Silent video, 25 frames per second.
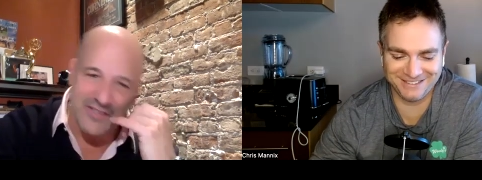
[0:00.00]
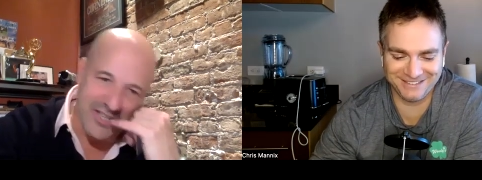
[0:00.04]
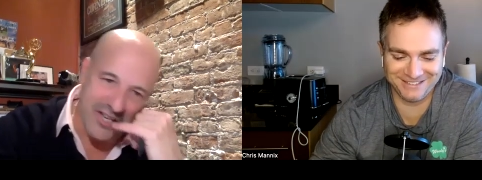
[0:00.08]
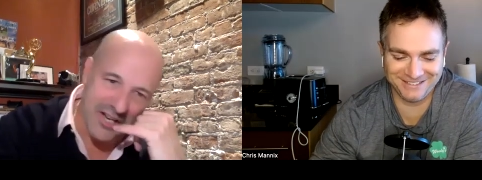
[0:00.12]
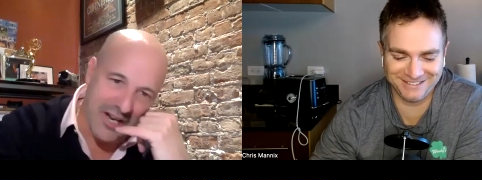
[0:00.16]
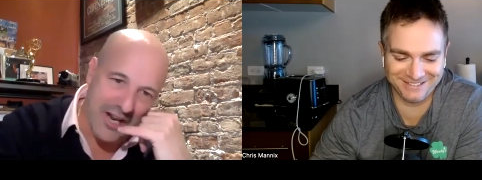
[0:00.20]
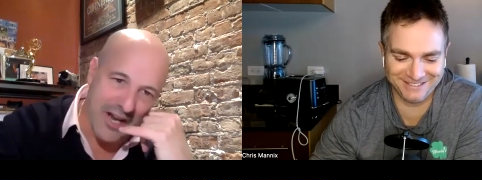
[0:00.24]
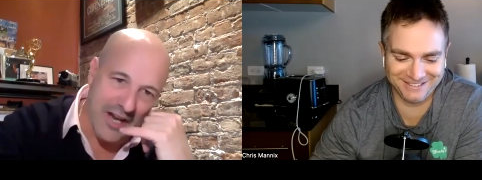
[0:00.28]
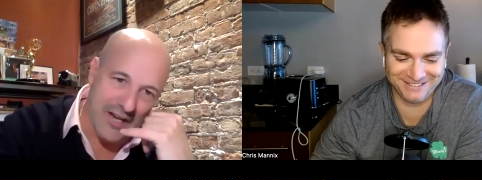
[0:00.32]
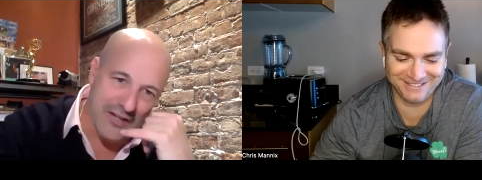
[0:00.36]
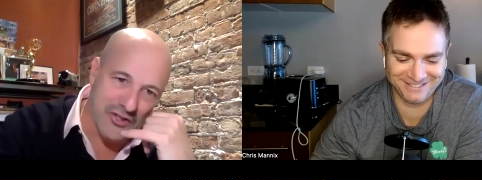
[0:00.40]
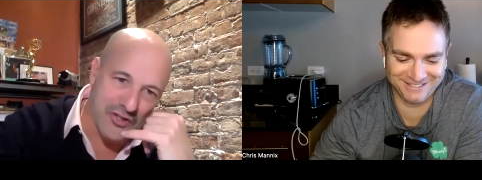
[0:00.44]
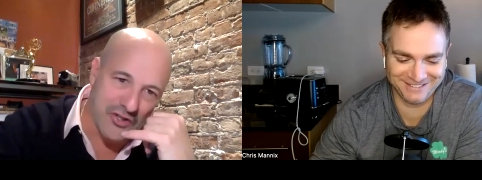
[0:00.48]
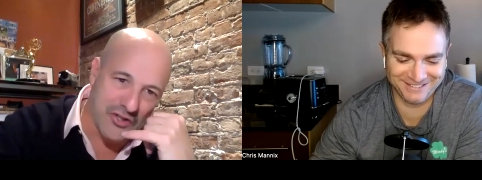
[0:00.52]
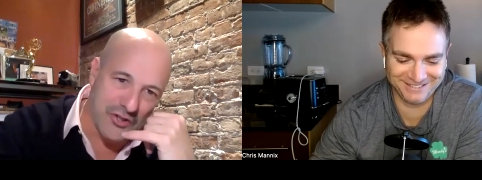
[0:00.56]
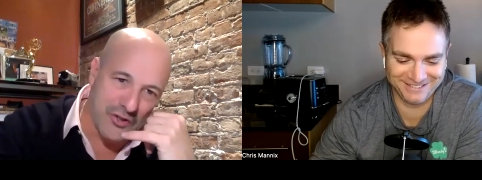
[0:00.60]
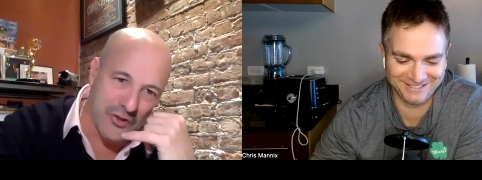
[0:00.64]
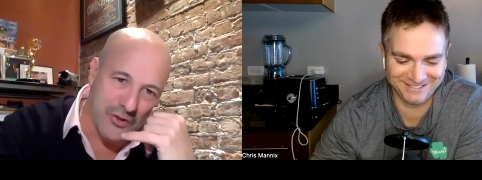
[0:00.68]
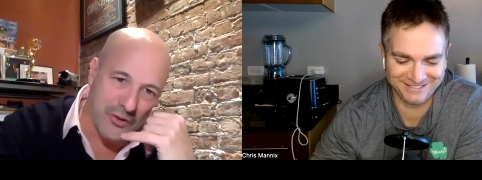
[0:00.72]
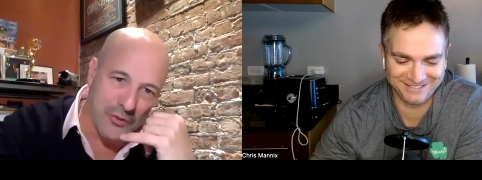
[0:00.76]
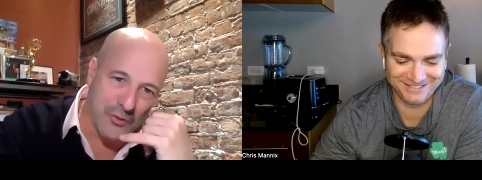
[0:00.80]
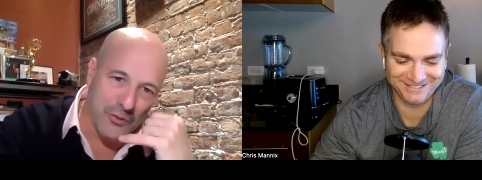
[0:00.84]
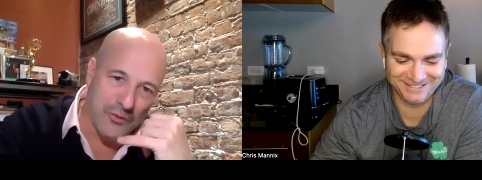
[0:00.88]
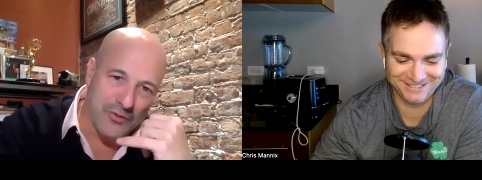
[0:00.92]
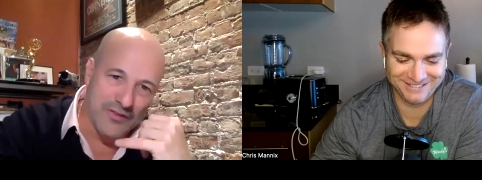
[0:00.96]

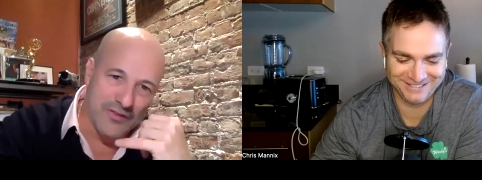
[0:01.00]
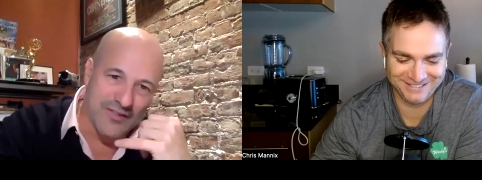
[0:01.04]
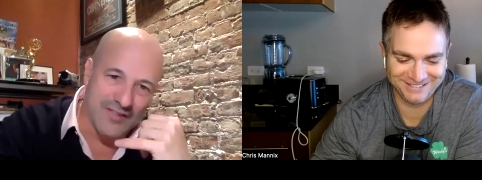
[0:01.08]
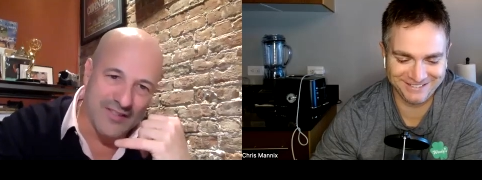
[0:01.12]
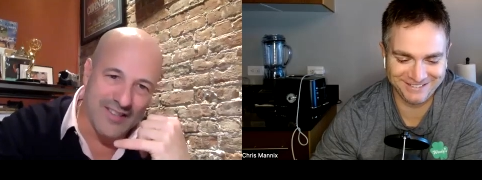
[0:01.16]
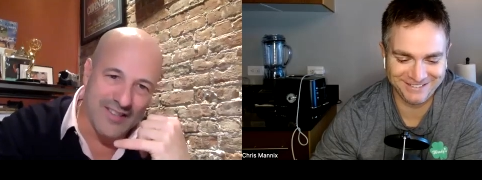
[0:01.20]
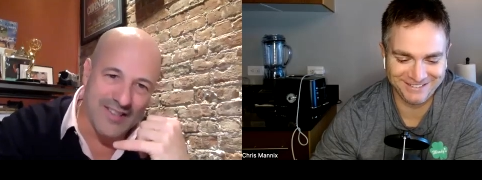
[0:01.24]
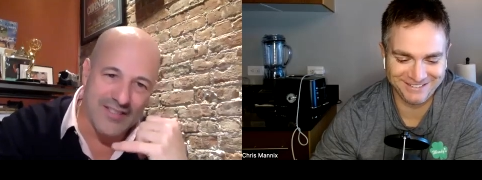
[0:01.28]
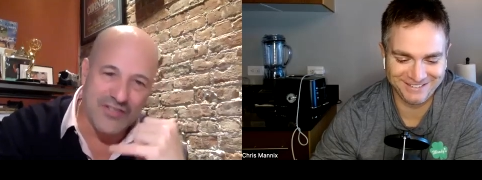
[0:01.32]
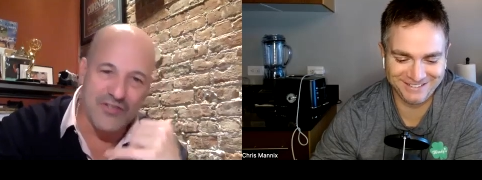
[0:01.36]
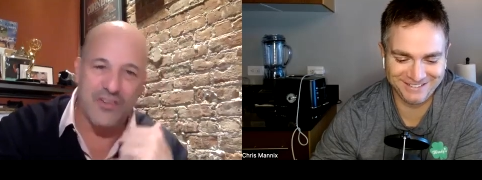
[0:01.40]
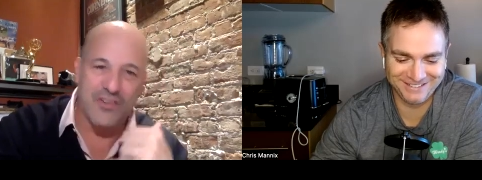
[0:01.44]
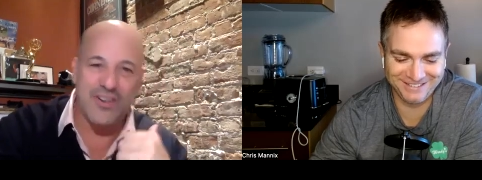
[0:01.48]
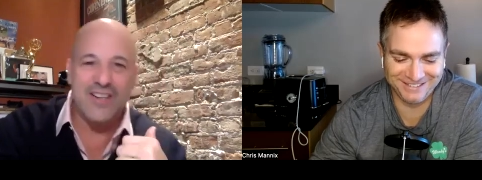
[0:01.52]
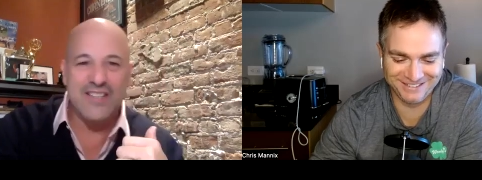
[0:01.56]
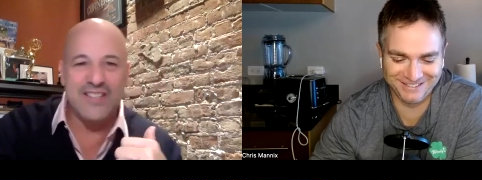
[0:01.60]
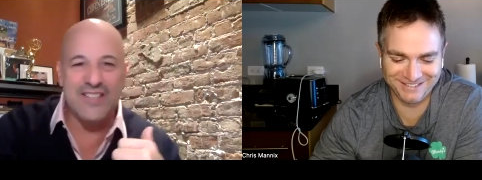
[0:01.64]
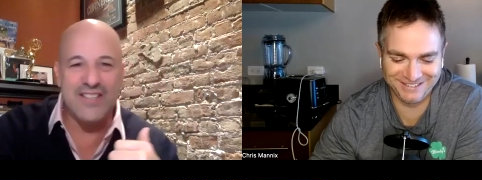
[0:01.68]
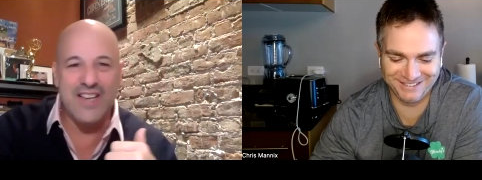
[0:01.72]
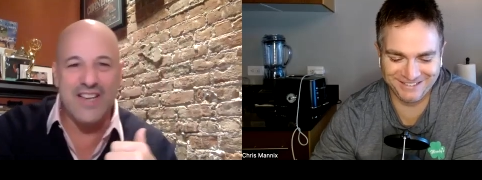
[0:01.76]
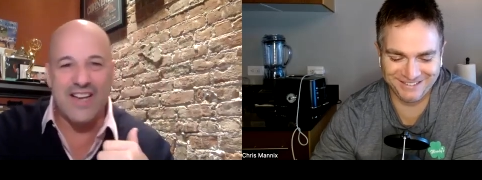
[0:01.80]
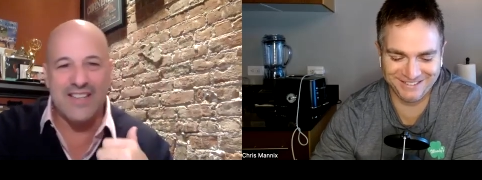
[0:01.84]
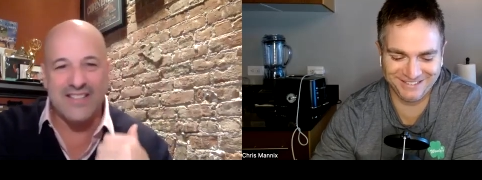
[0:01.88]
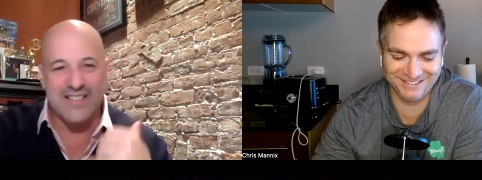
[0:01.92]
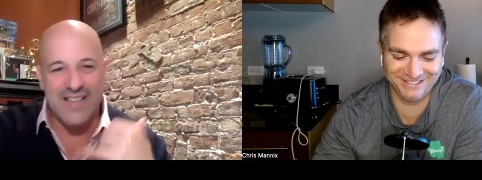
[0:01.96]
Speaker 1: TSU. That's what he
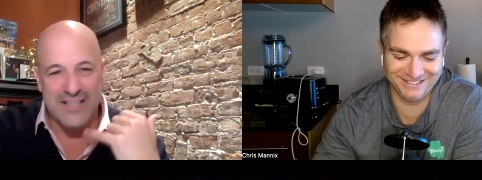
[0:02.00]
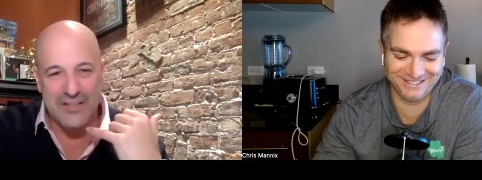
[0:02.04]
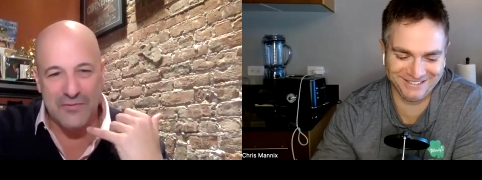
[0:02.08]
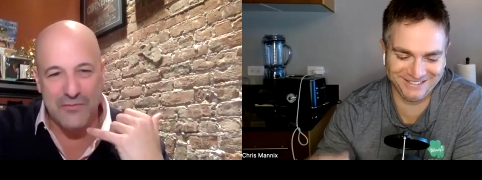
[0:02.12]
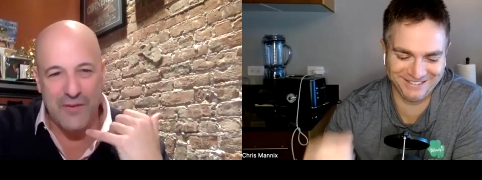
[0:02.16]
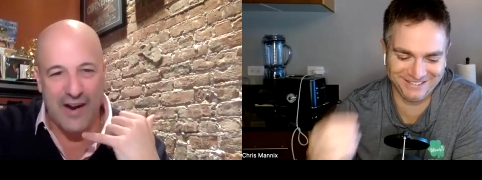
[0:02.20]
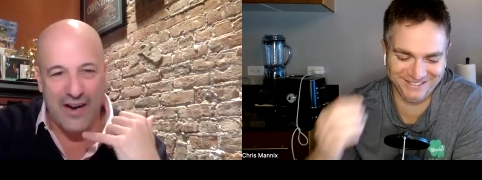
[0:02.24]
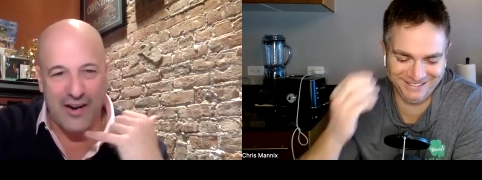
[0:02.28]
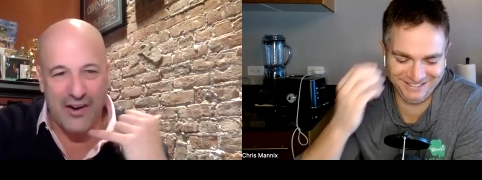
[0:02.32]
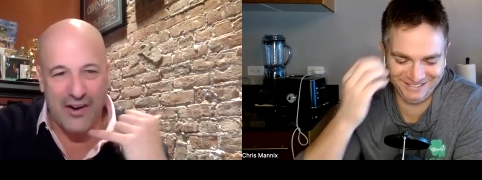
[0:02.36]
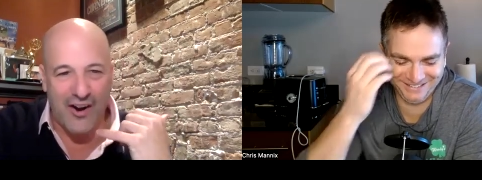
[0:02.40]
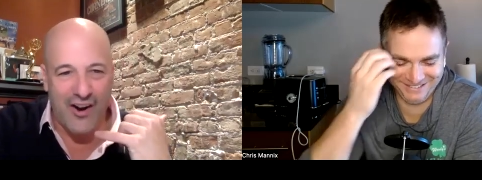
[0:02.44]
says. That's my